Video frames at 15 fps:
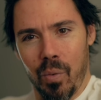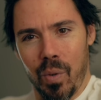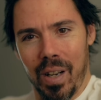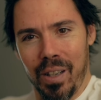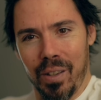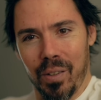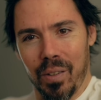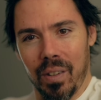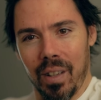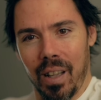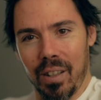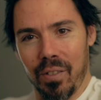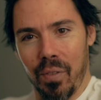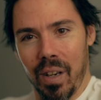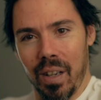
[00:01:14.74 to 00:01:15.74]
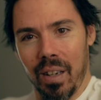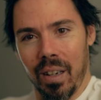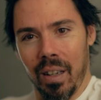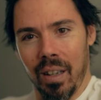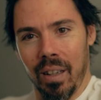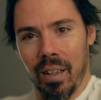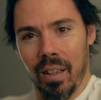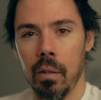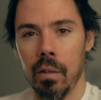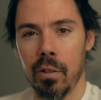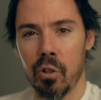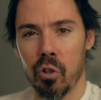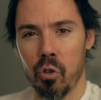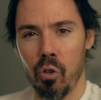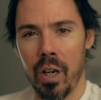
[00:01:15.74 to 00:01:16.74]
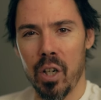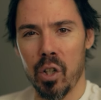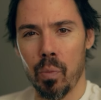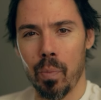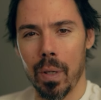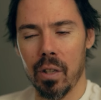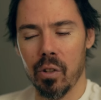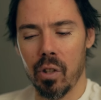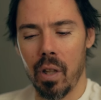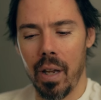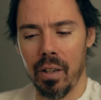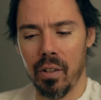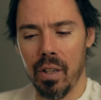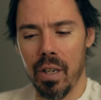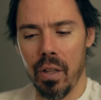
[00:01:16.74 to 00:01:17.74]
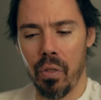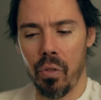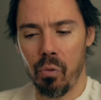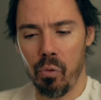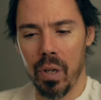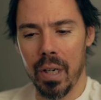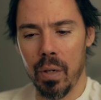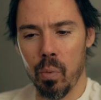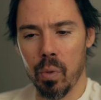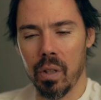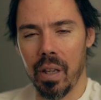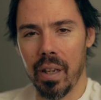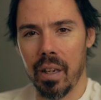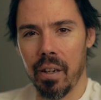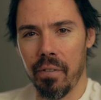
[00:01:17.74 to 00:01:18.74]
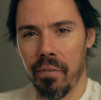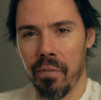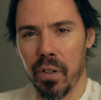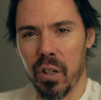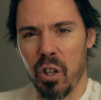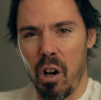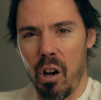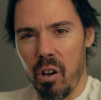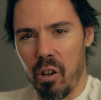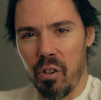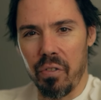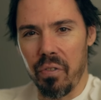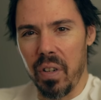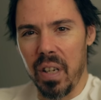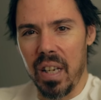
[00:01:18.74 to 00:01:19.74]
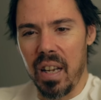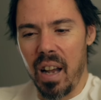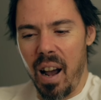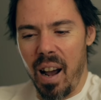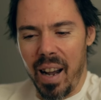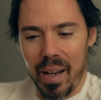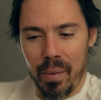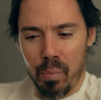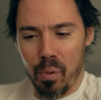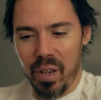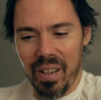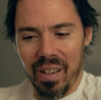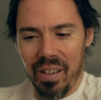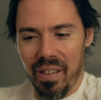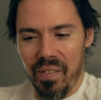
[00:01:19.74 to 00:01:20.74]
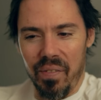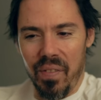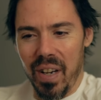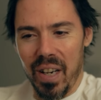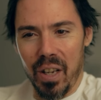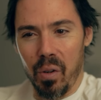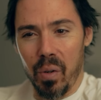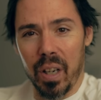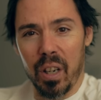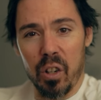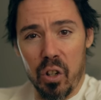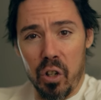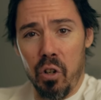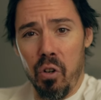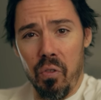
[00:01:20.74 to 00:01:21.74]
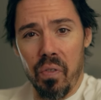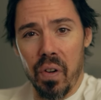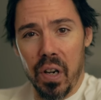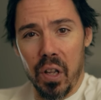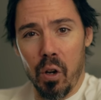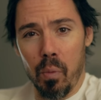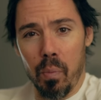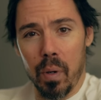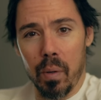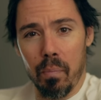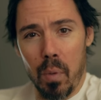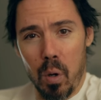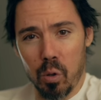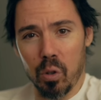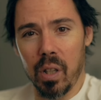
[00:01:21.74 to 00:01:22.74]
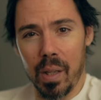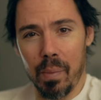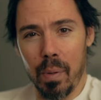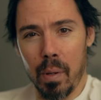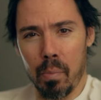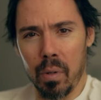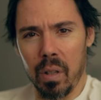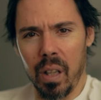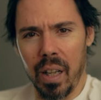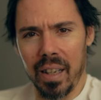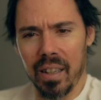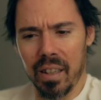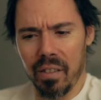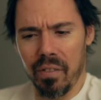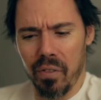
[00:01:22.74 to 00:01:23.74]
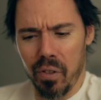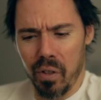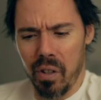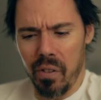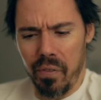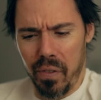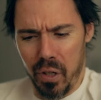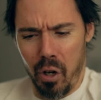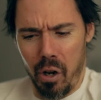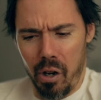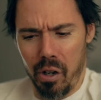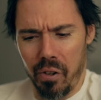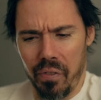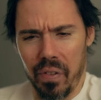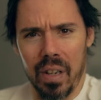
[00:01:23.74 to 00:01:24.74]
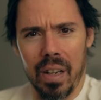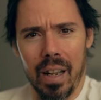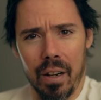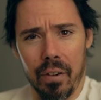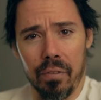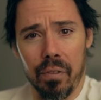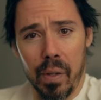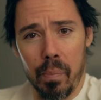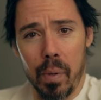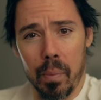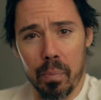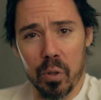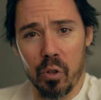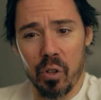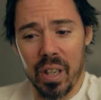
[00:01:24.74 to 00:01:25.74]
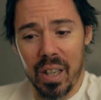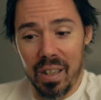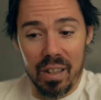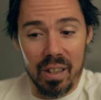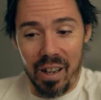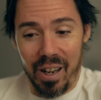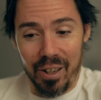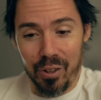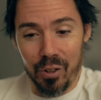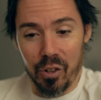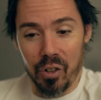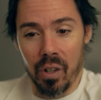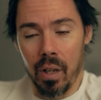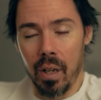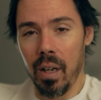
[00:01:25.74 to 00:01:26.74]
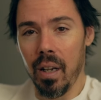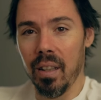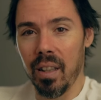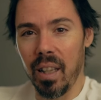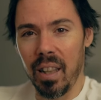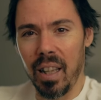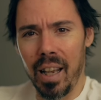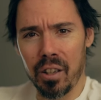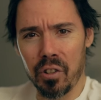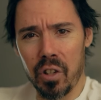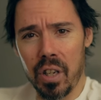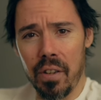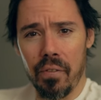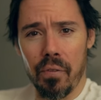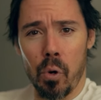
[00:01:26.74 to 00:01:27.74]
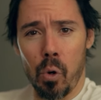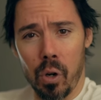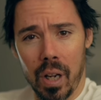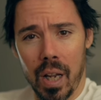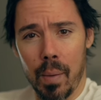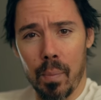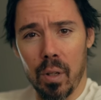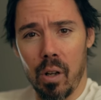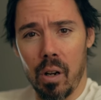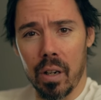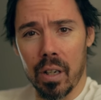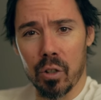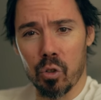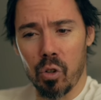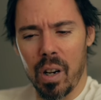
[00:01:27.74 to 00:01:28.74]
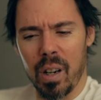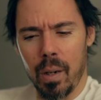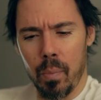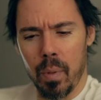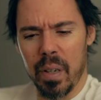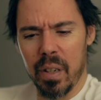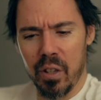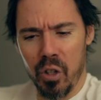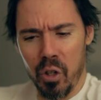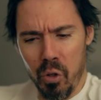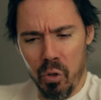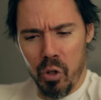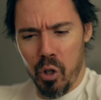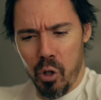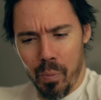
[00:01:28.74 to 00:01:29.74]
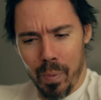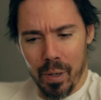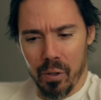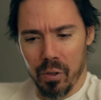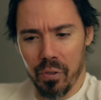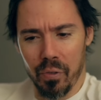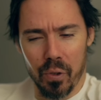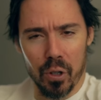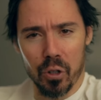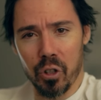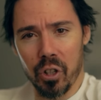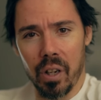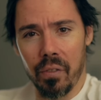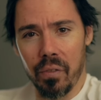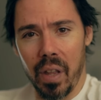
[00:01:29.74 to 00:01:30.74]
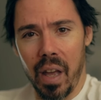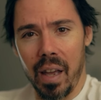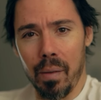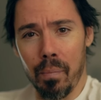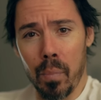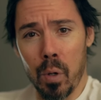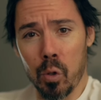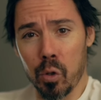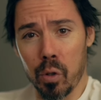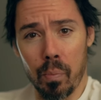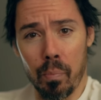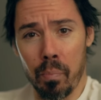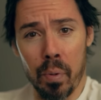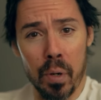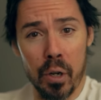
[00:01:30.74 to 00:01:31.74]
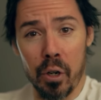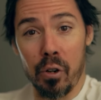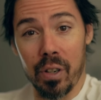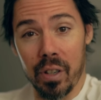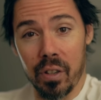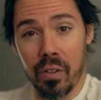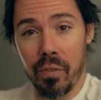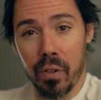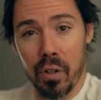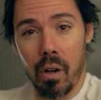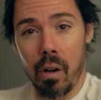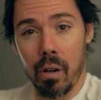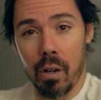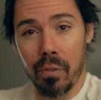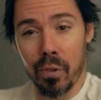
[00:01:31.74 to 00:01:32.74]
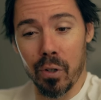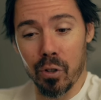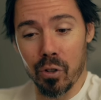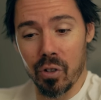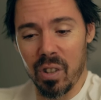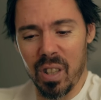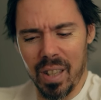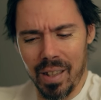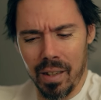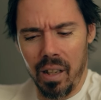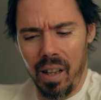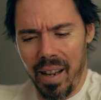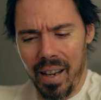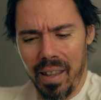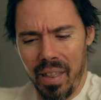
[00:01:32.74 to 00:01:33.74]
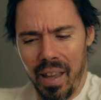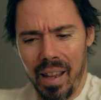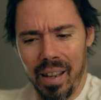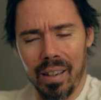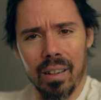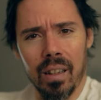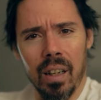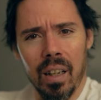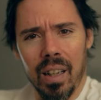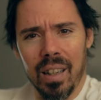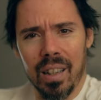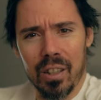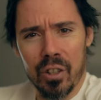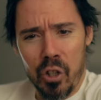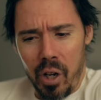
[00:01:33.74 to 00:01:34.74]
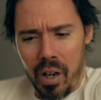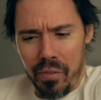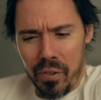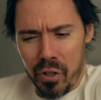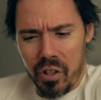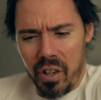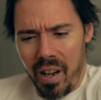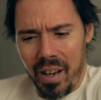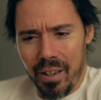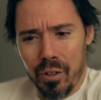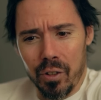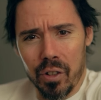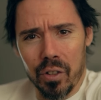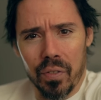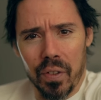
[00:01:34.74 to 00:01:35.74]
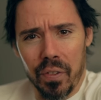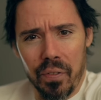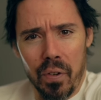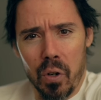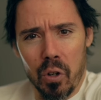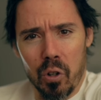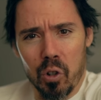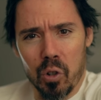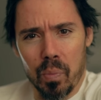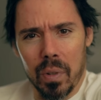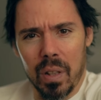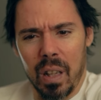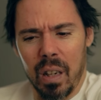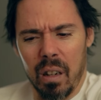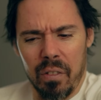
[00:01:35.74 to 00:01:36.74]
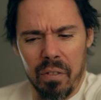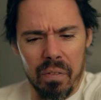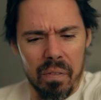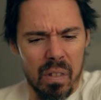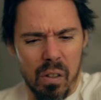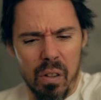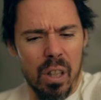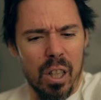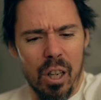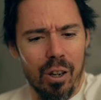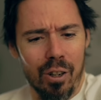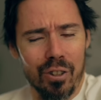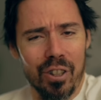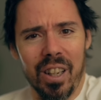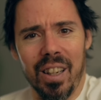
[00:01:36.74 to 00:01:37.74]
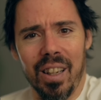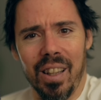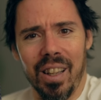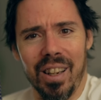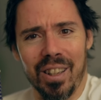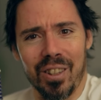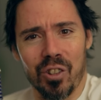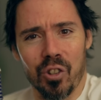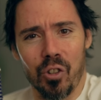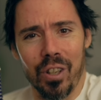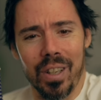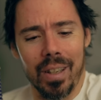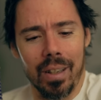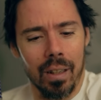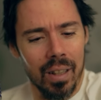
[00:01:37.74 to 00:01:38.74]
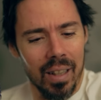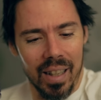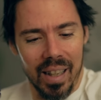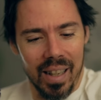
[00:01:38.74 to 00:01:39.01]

Wow, that's fun. It's strange because the X-T3 was like a photography hybrid video. It could do video, but mostly people liked it for the photography. It had a flip-up screen, dials. Then the X-T4 came along and tried to be a YouTuber's version of that. Most purist photographers didn't like that because you have your dials for photos, but then a fully articulating screen.